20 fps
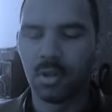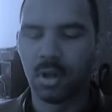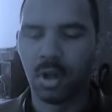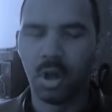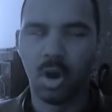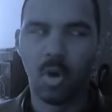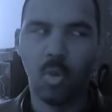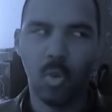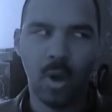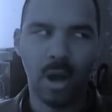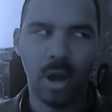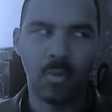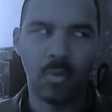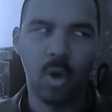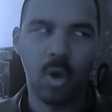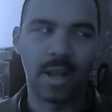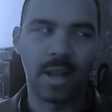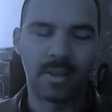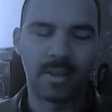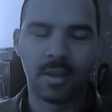Oh,
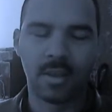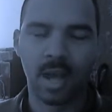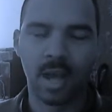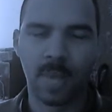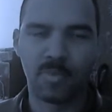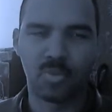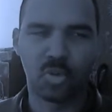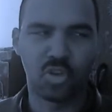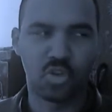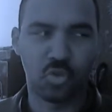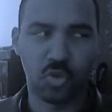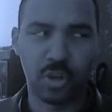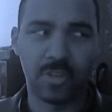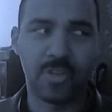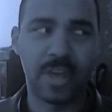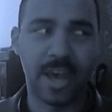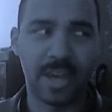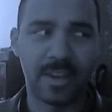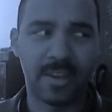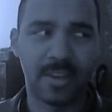what? I'm supposed to read
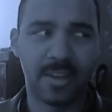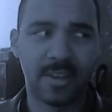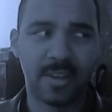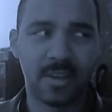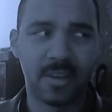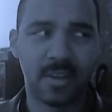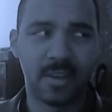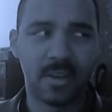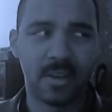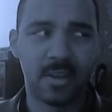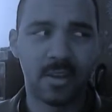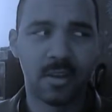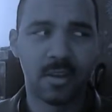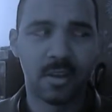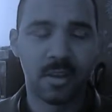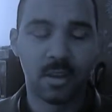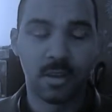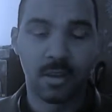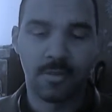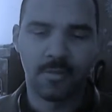that?
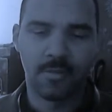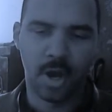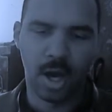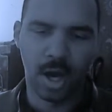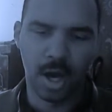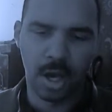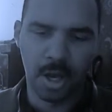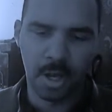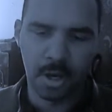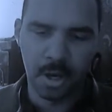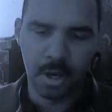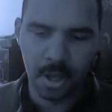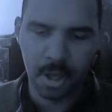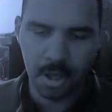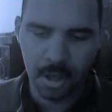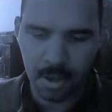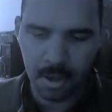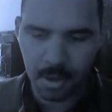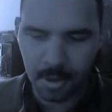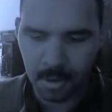Fine.
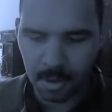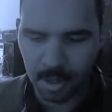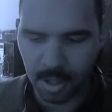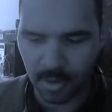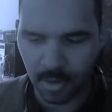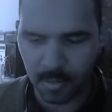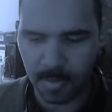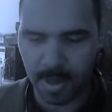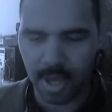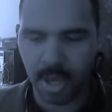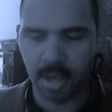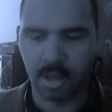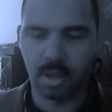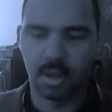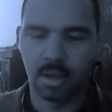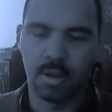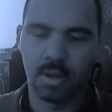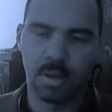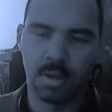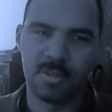Give it back.
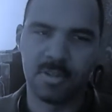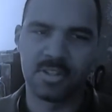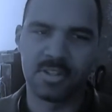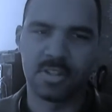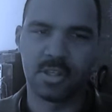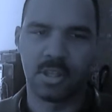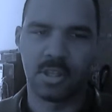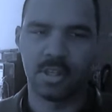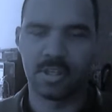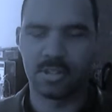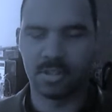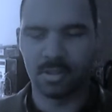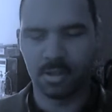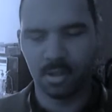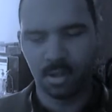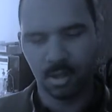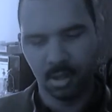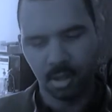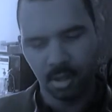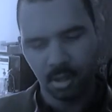Let me see this.
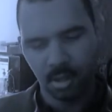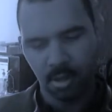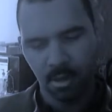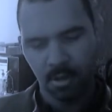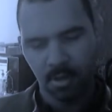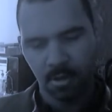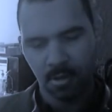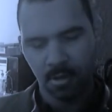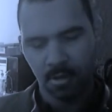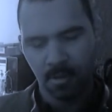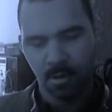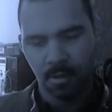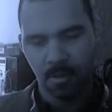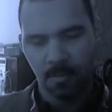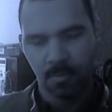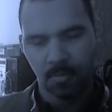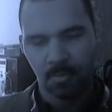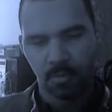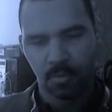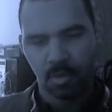
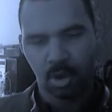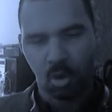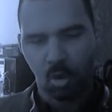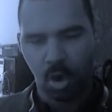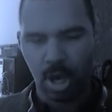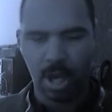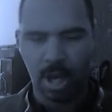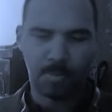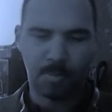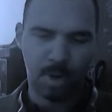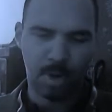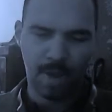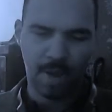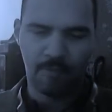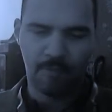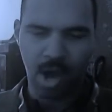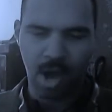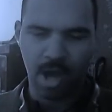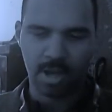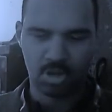The quick brown
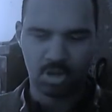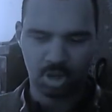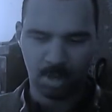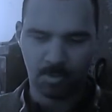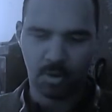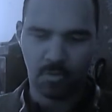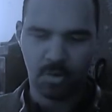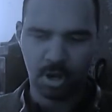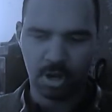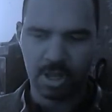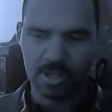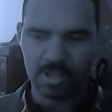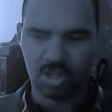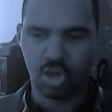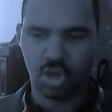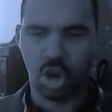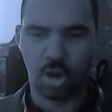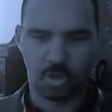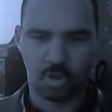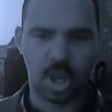fox jumped over the lazy
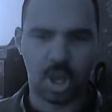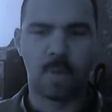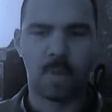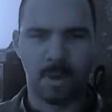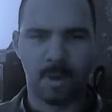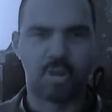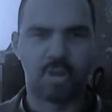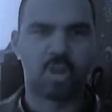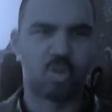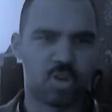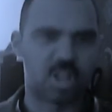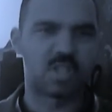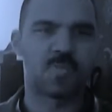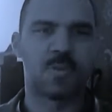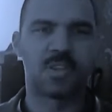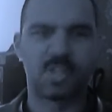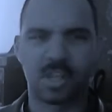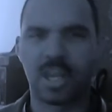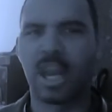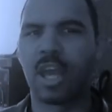dog. There, Merry
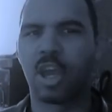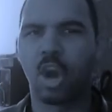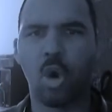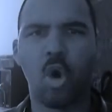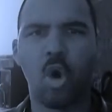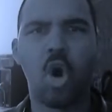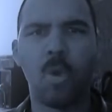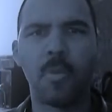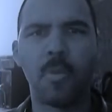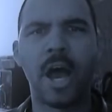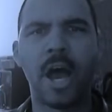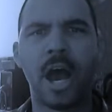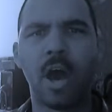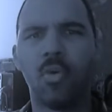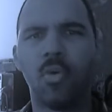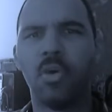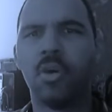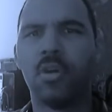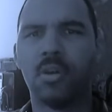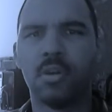Christmas. Can I go home now?
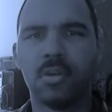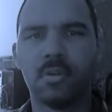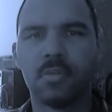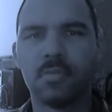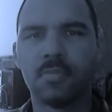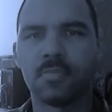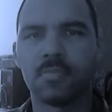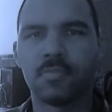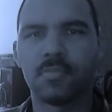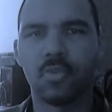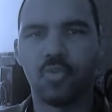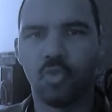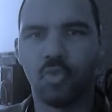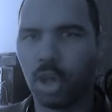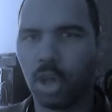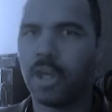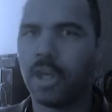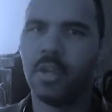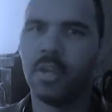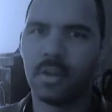
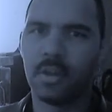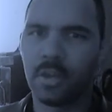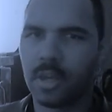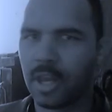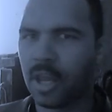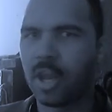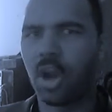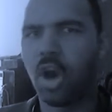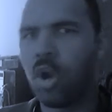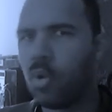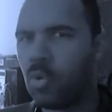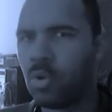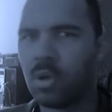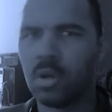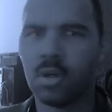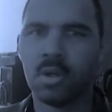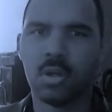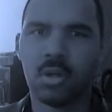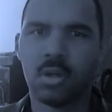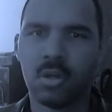Really? Can I go?
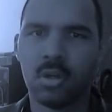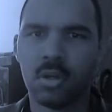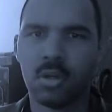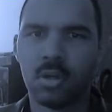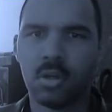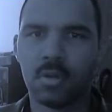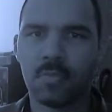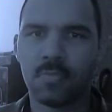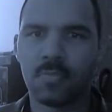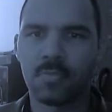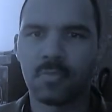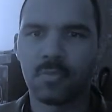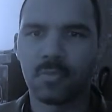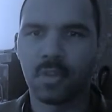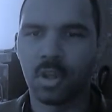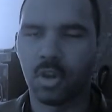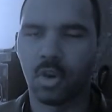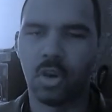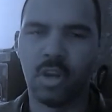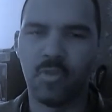
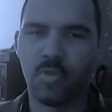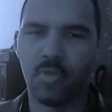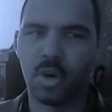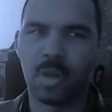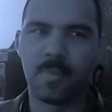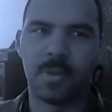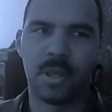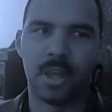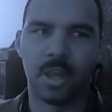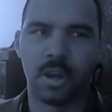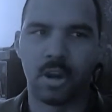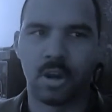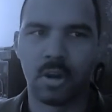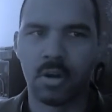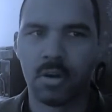I don't even want to be here.